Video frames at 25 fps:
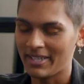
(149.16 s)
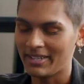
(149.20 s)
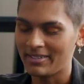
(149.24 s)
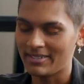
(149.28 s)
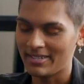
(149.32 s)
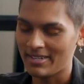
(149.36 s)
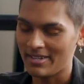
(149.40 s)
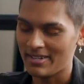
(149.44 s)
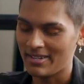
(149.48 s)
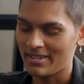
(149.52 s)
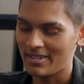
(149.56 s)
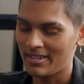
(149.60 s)
they get
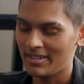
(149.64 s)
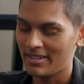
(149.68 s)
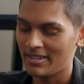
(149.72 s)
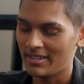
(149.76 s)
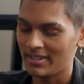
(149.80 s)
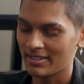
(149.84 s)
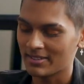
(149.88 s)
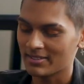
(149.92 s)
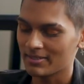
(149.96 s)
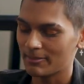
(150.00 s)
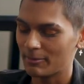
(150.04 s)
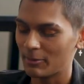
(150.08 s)
to
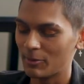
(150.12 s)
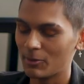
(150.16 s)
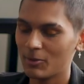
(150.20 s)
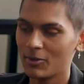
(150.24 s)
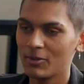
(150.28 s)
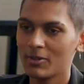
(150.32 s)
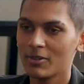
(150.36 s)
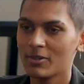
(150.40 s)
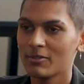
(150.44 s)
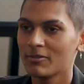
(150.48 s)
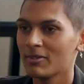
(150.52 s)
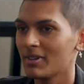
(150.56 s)

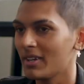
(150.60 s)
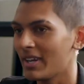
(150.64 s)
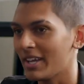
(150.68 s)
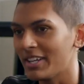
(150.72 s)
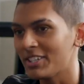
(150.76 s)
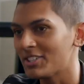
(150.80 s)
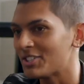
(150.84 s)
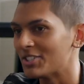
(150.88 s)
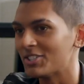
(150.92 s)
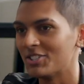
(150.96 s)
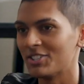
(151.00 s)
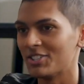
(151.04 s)
explore
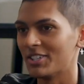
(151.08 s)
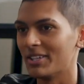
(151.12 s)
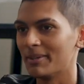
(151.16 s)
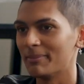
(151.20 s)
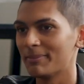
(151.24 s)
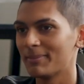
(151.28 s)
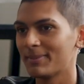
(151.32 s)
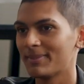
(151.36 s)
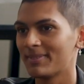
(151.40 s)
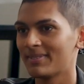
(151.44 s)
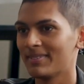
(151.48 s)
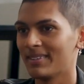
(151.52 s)

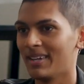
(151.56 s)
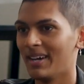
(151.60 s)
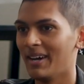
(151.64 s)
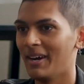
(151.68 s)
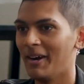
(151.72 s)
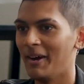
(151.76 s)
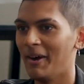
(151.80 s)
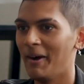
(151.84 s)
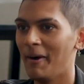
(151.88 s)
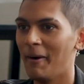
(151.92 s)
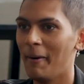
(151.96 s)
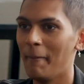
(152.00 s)
relationships,
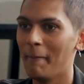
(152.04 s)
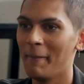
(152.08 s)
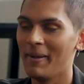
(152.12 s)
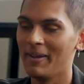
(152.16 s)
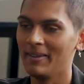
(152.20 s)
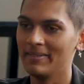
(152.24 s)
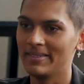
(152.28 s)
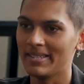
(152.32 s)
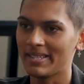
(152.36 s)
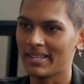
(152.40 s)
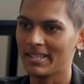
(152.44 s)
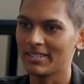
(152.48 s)

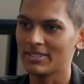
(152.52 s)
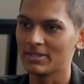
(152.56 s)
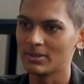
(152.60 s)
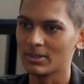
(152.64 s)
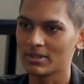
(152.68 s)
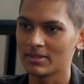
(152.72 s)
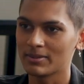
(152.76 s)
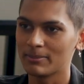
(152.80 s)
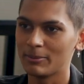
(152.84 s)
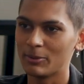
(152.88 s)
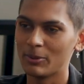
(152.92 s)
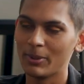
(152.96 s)
and they get
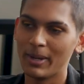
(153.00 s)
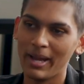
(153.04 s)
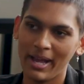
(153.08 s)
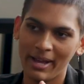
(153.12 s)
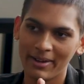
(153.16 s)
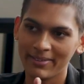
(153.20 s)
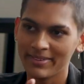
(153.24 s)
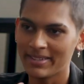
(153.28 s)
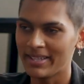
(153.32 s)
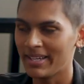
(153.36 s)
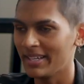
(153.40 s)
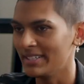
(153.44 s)
to explore
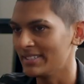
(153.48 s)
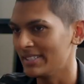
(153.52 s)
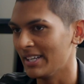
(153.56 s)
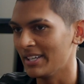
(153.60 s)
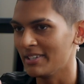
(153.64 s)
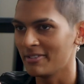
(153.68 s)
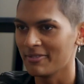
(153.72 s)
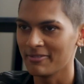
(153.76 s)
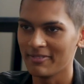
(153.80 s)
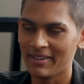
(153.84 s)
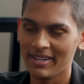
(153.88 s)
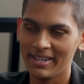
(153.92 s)
how they
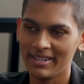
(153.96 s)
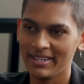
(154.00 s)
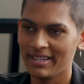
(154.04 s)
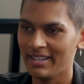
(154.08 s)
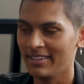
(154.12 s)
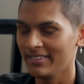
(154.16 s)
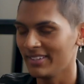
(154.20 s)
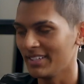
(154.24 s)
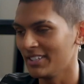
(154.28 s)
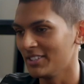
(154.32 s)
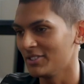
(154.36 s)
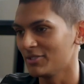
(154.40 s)
identify,
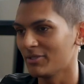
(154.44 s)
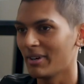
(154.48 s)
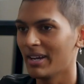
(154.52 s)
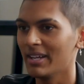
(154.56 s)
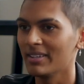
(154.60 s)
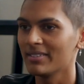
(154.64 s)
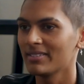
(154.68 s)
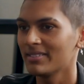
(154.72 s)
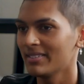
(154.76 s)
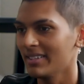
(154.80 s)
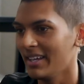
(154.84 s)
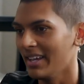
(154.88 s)
how they
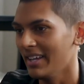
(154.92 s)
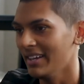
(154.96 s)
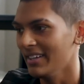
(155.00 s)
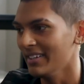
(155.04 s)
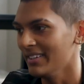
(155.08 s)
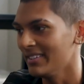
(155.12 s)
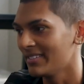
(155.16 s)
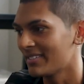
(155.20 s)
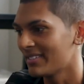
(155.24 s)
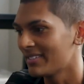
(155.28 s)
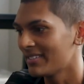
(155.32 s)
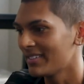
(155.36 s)
progress,
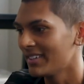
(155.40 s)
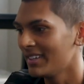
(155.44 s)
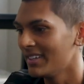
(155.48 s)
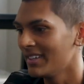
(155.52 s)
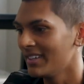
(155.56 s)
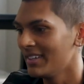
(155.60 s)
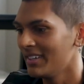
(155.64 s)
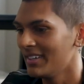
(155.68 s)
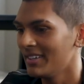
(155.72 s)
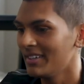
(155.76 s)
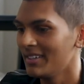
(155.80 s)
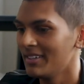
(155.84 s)
and it's
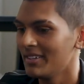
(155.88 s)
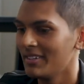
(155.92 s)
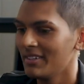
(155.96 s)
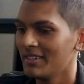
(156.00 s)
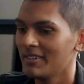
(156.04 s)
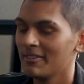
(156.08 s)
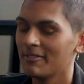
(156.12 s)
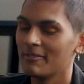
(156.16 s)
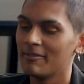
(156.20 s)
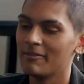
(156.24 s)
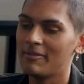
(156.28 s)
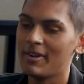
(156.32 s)

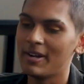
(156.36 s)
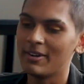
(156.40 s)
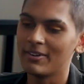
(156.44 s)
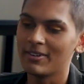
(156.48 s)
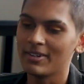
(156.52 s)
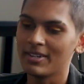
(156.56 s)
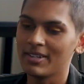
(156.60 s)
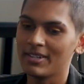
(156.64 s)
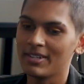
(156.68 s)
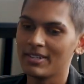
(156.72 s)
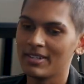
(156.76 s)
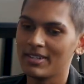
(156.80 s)

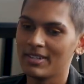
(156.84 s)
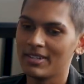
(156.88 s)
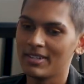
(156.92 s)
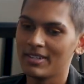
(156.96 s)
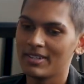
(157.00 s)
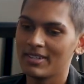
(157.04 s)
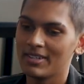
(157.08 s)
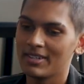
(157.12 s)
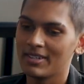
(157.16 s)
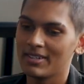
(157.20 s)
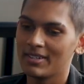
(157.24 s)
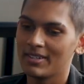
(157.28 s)

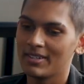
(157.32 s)
very